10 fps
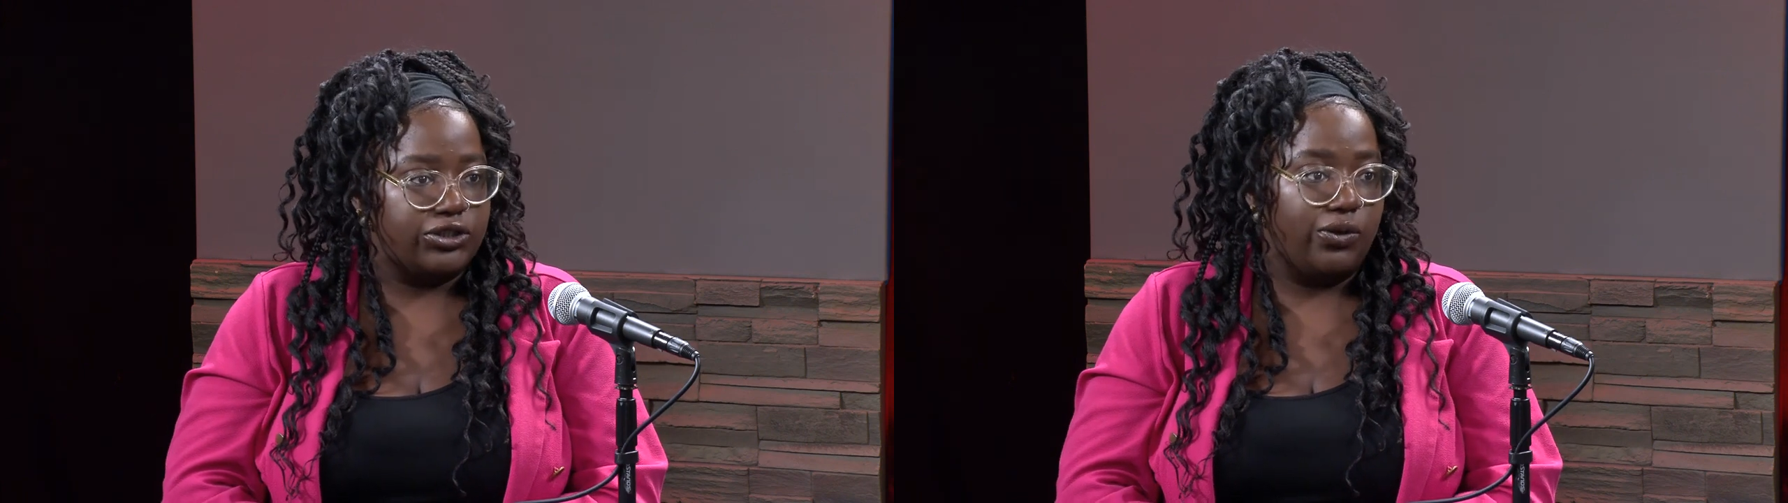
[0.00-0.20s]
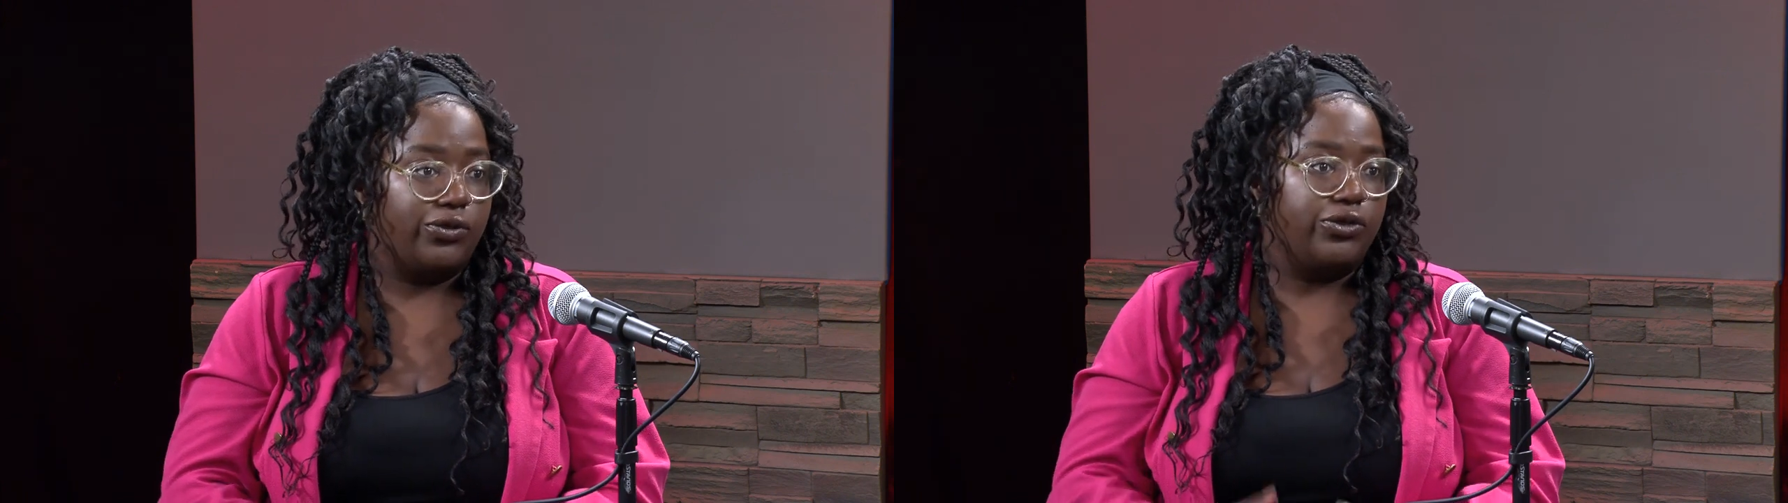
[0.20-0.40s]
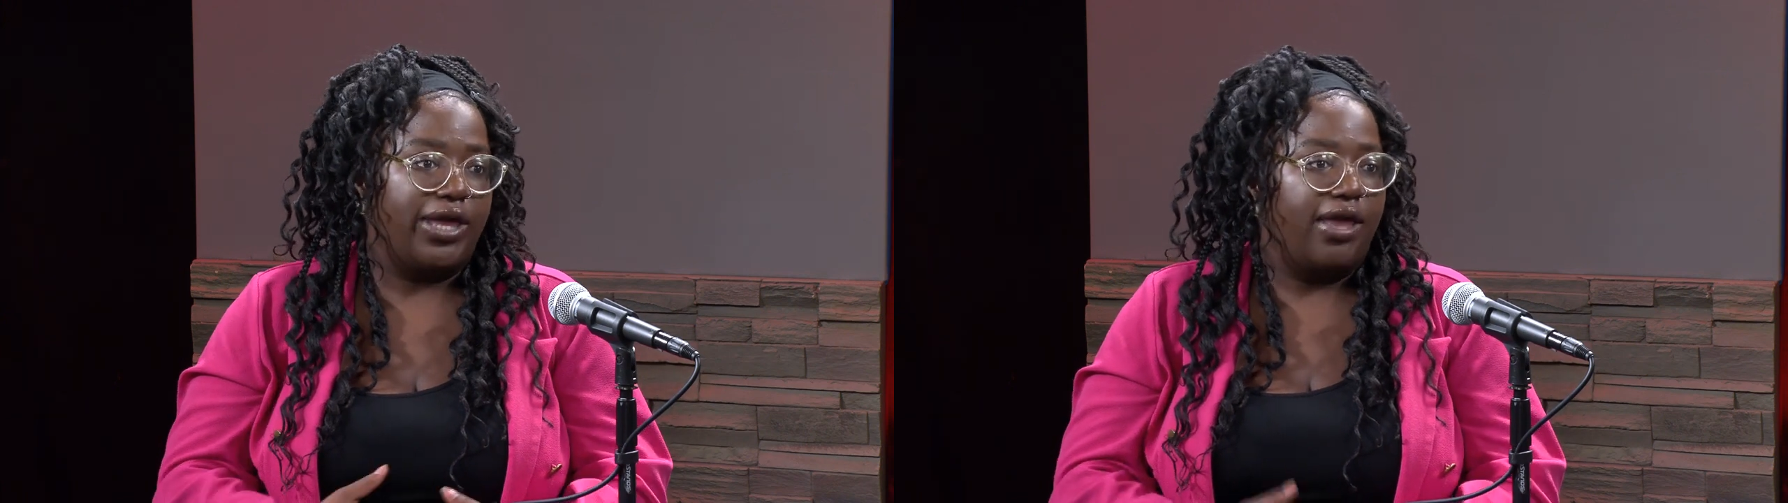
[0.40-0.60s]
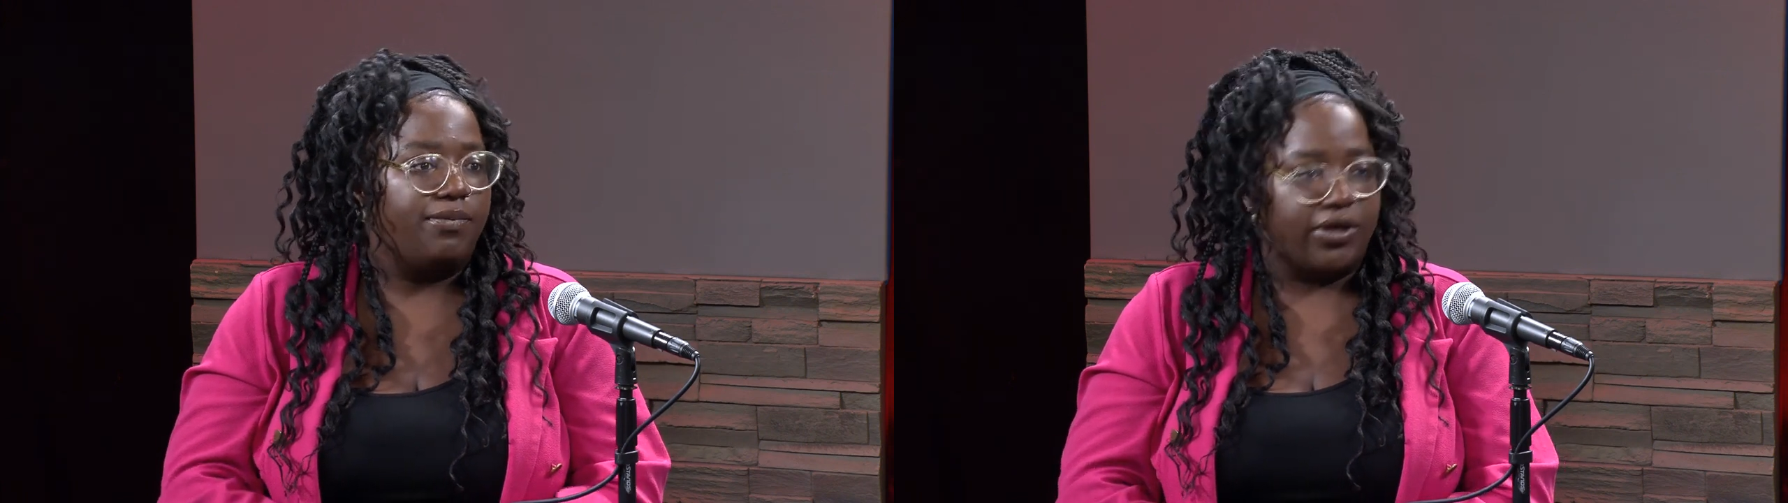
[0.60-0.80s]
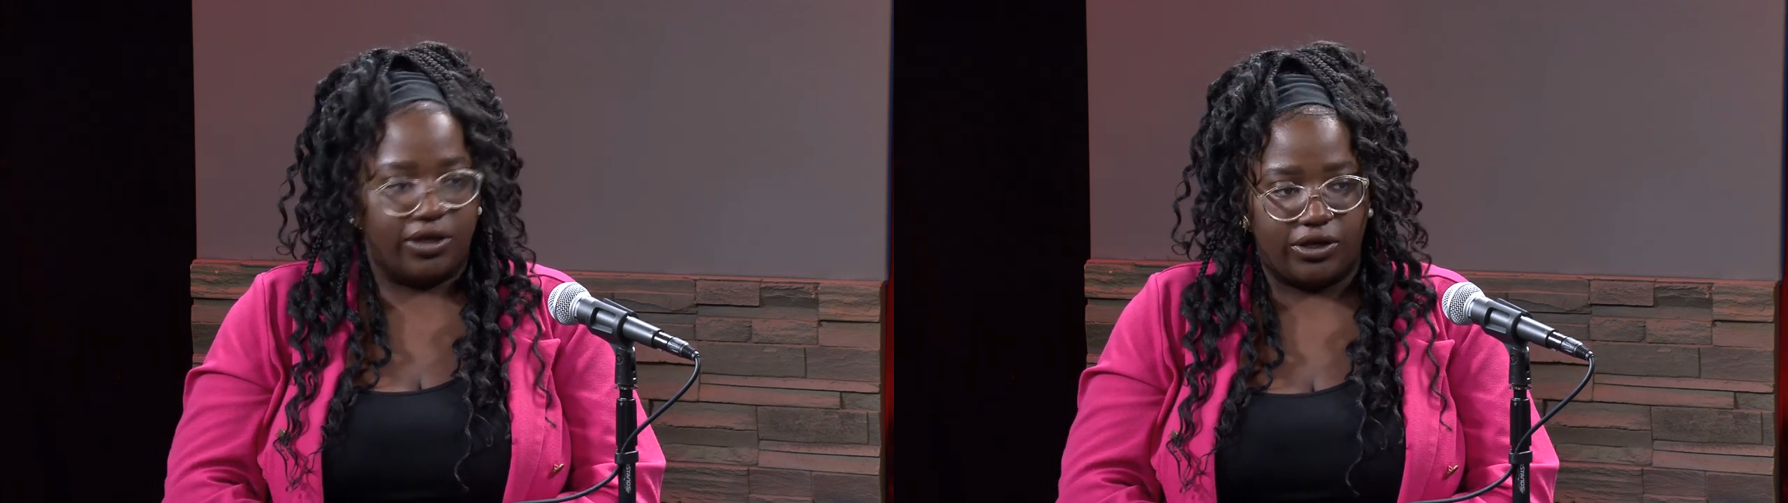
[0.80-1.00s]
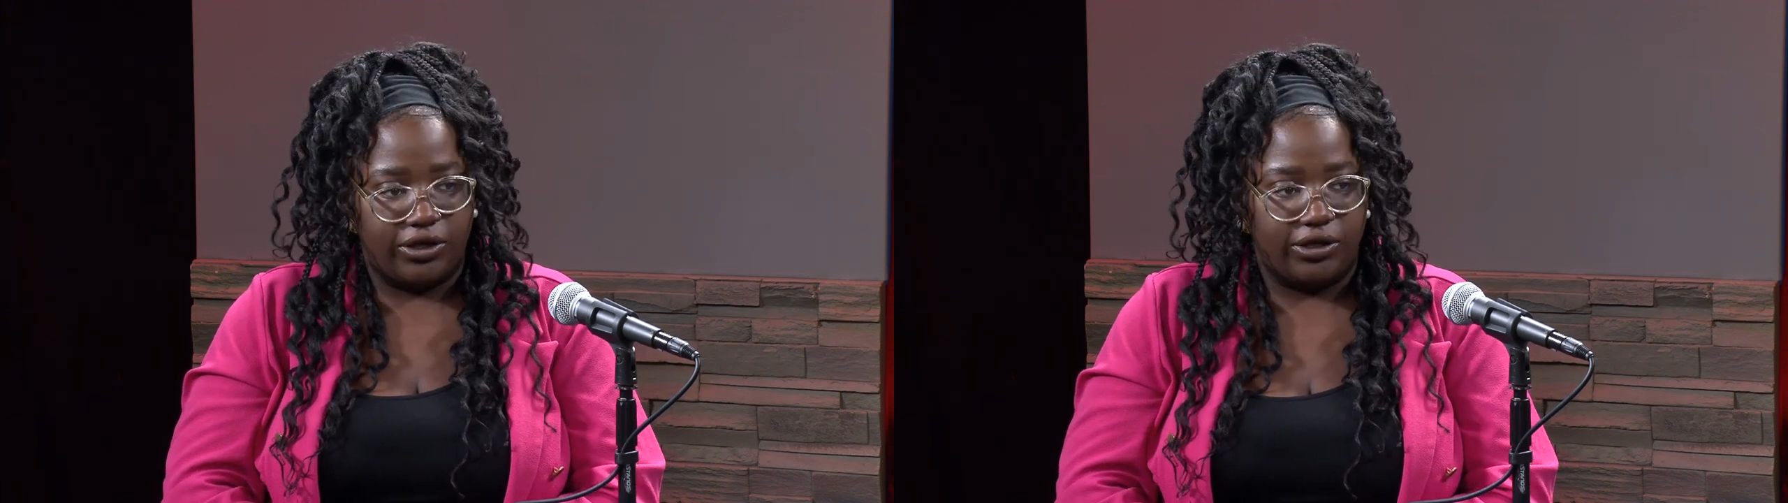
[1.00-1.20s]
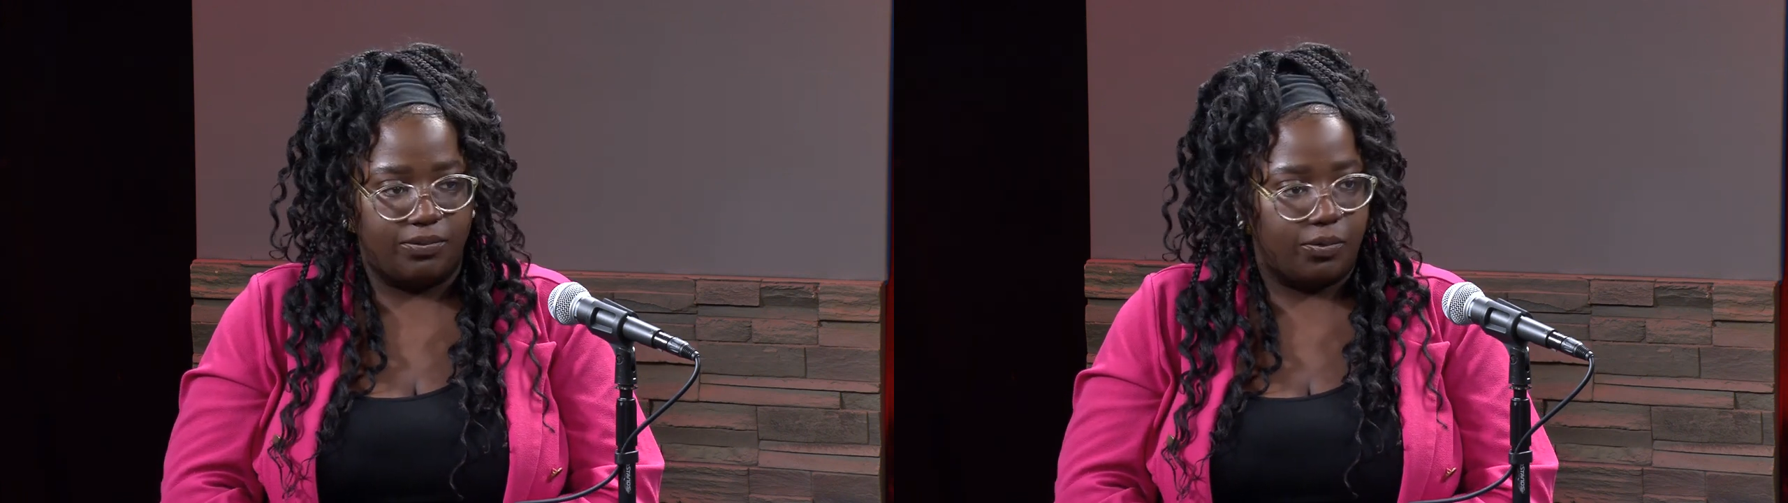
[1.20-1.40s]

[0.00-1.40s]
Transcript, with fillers: so you can be a good